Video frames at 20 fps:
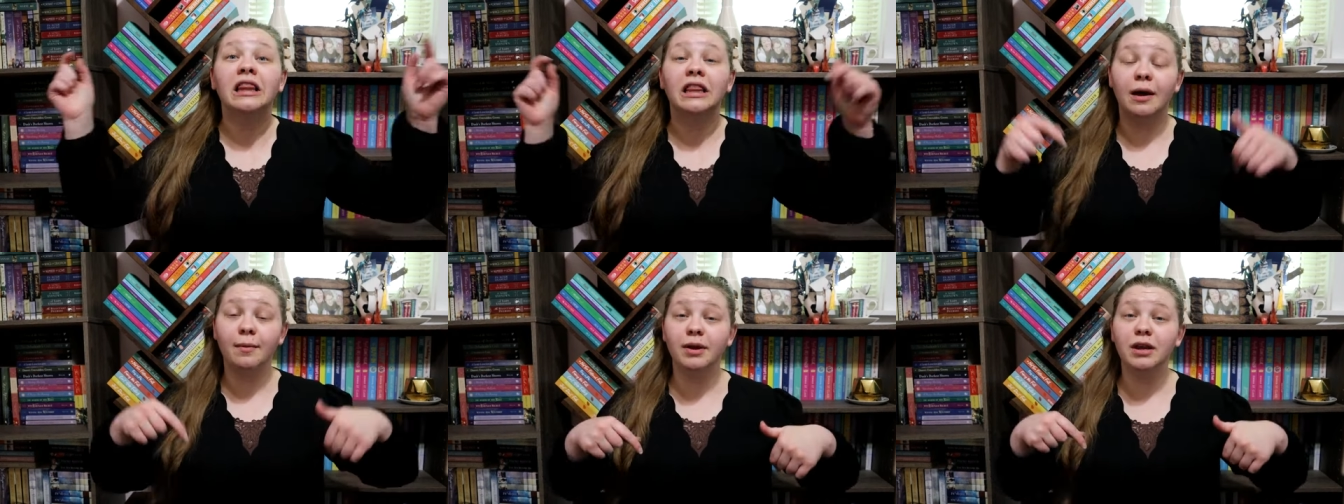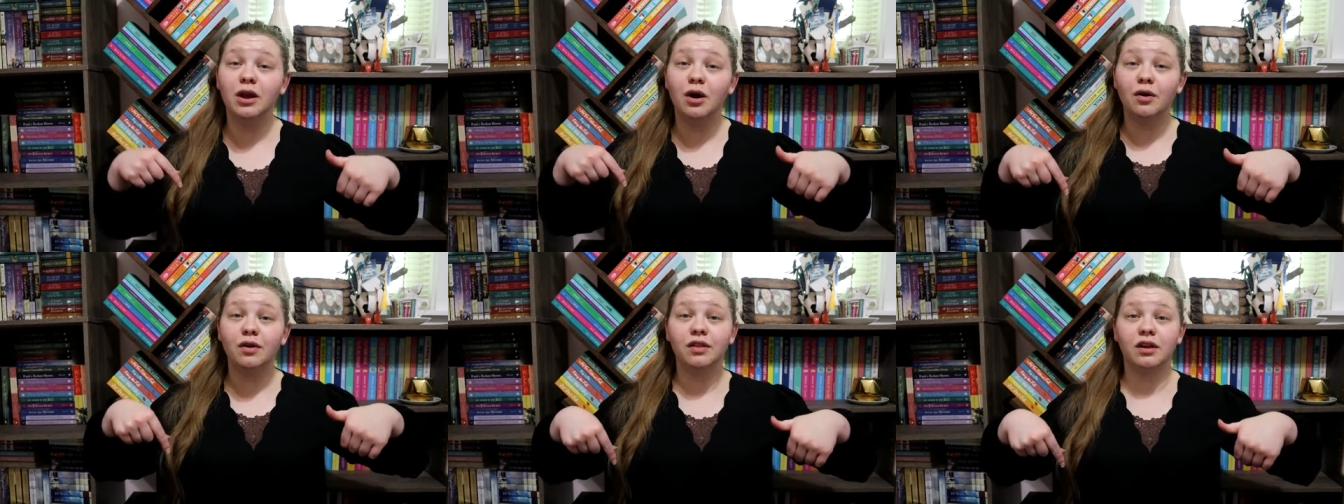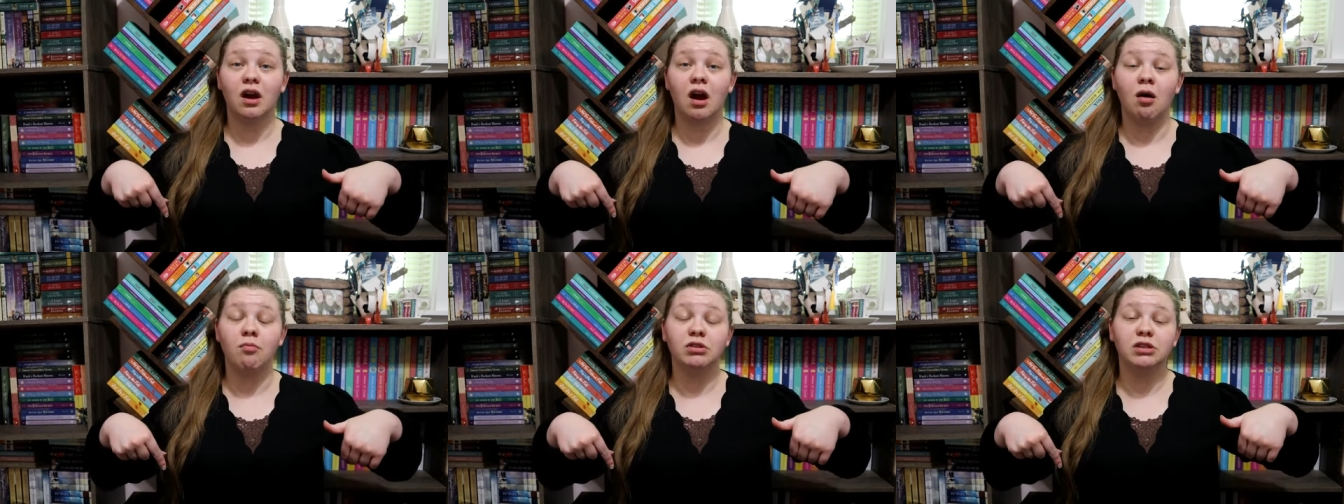Let me know in
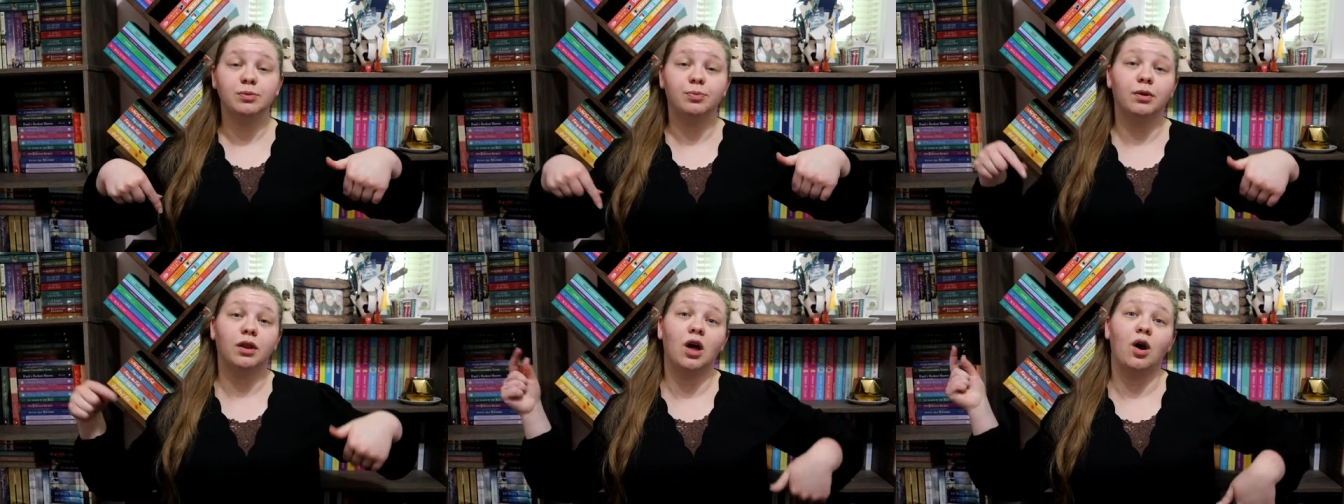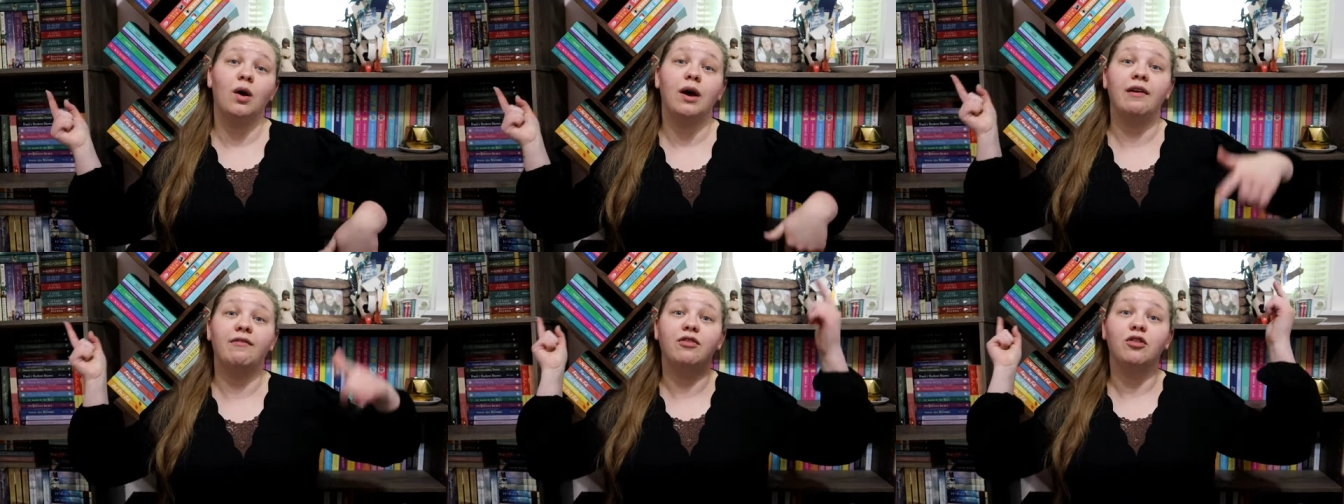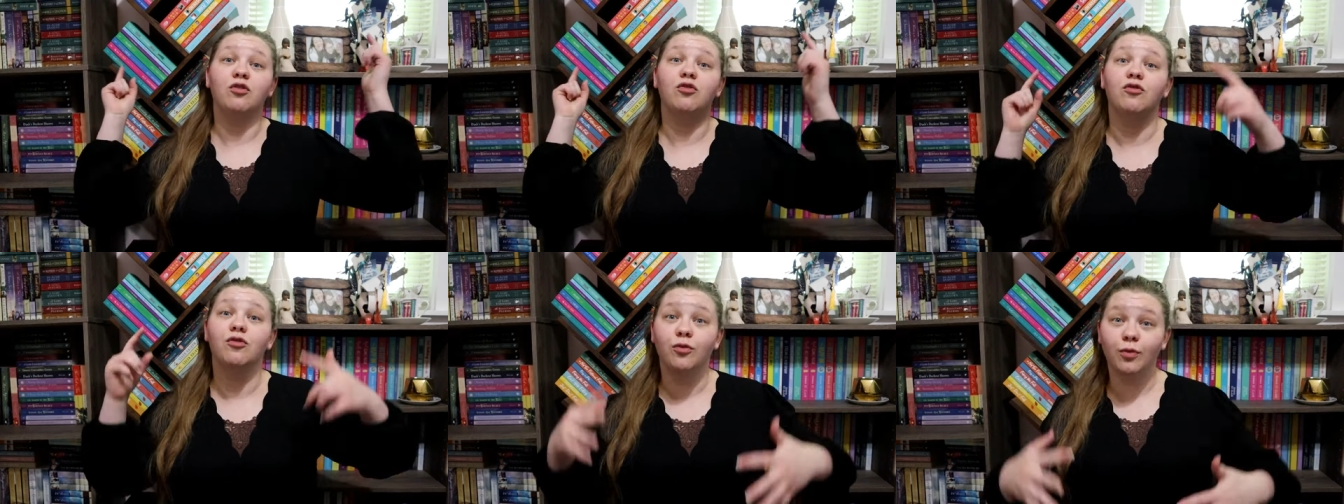the comments below
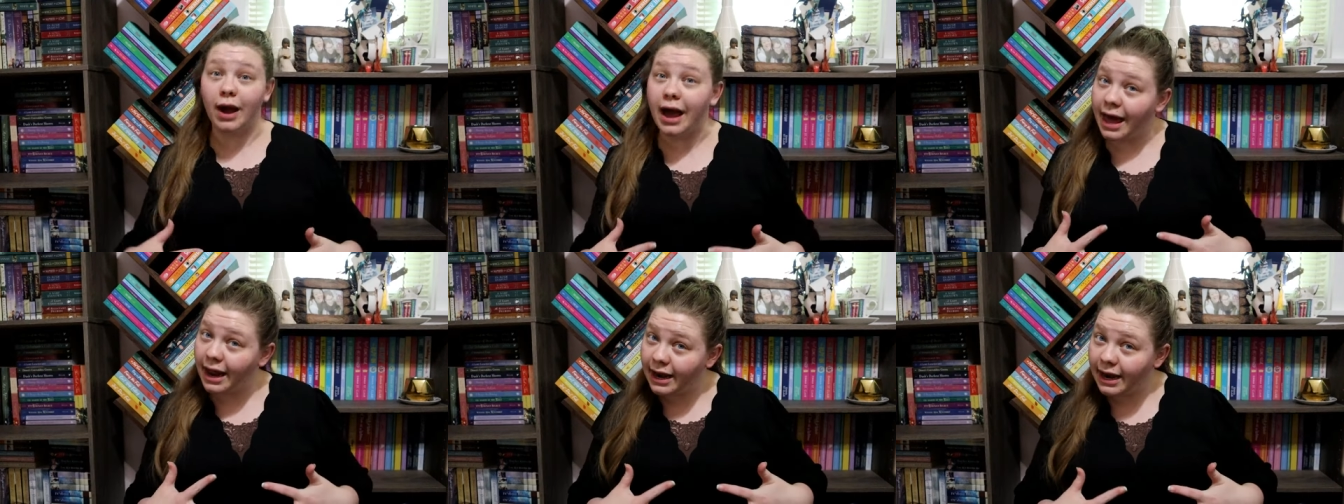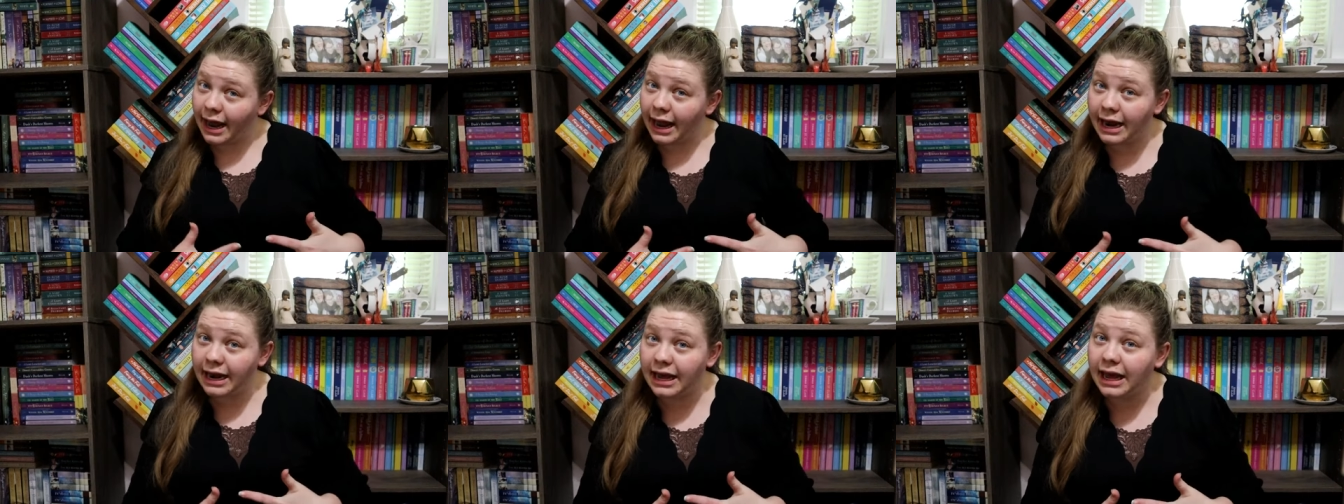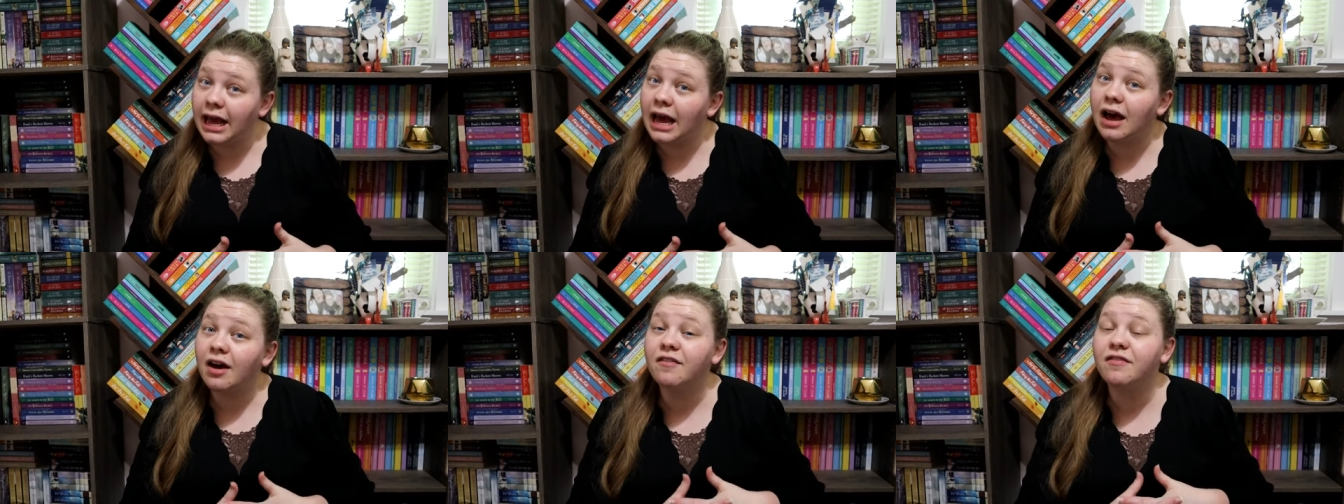if you've read
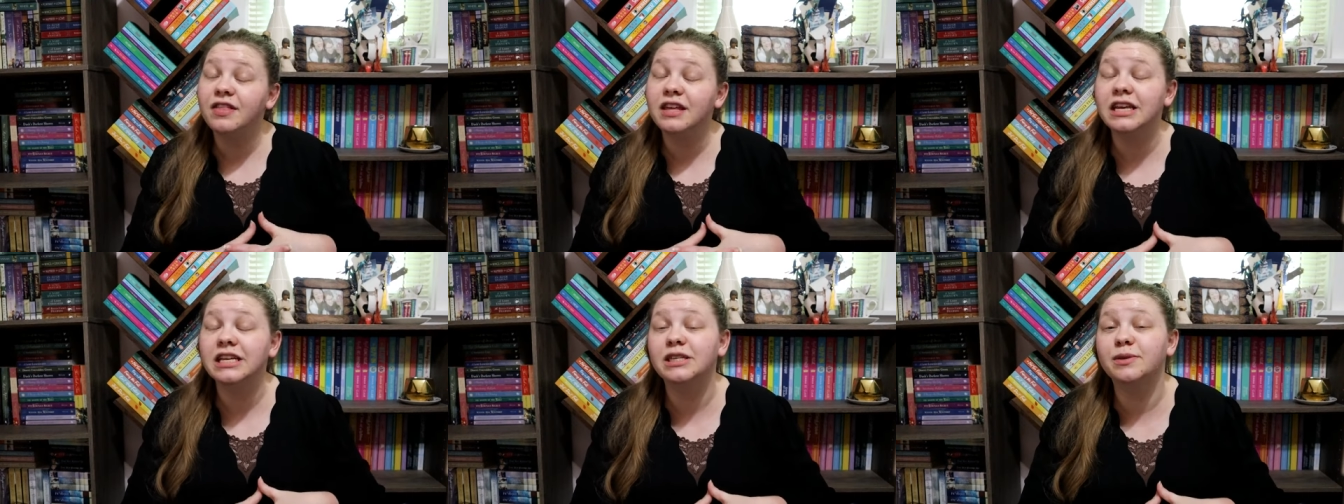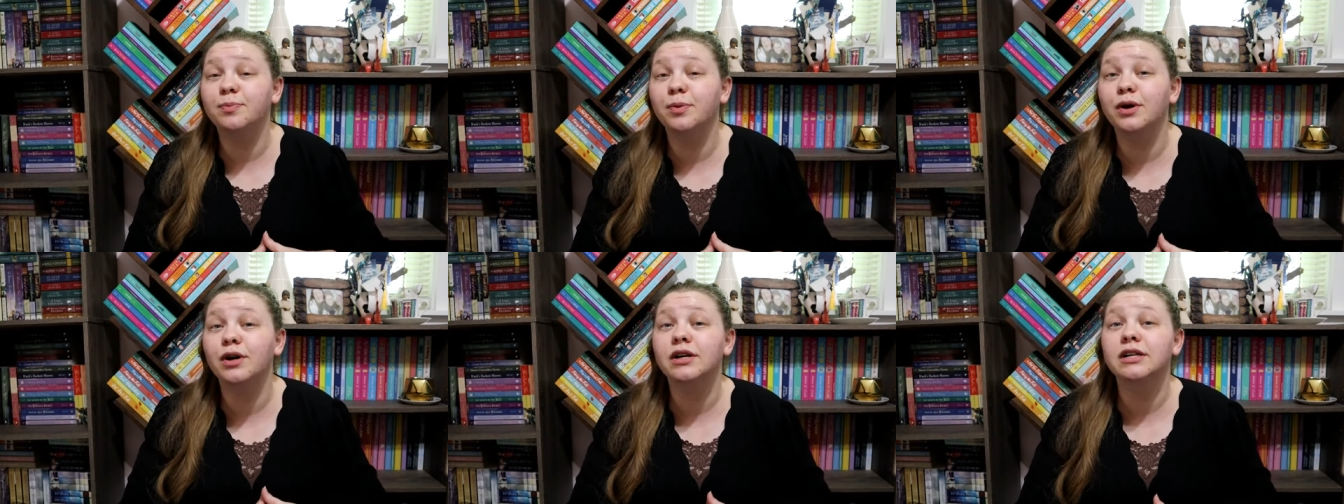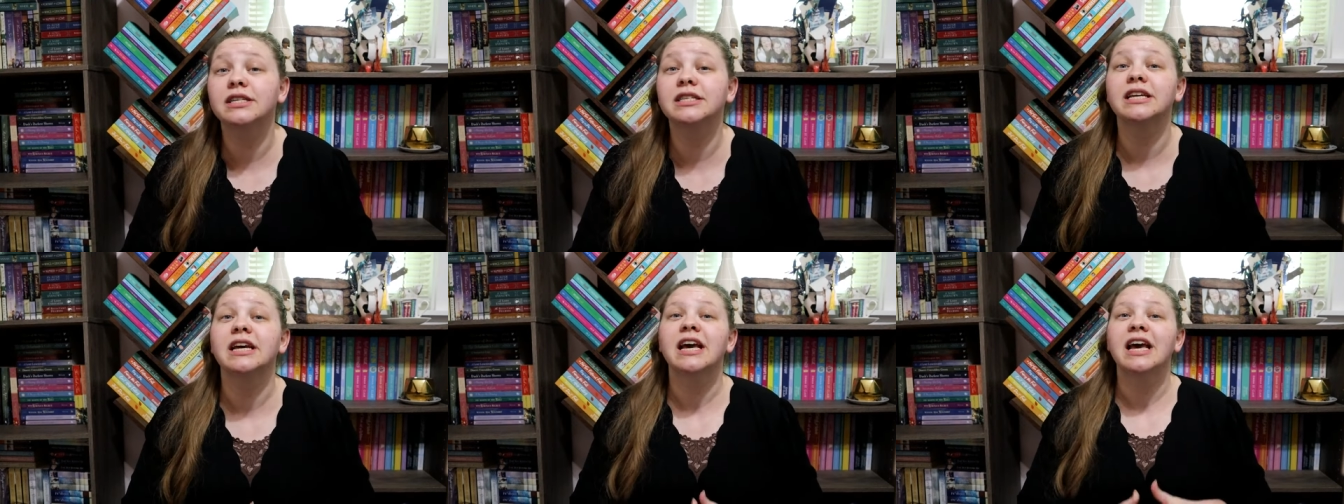any of these
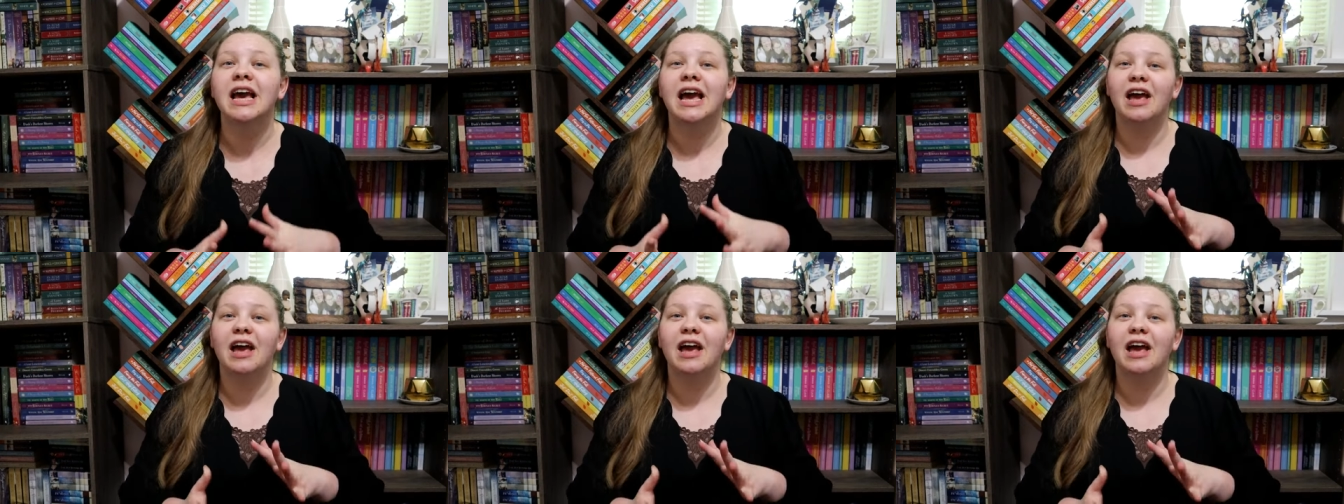books.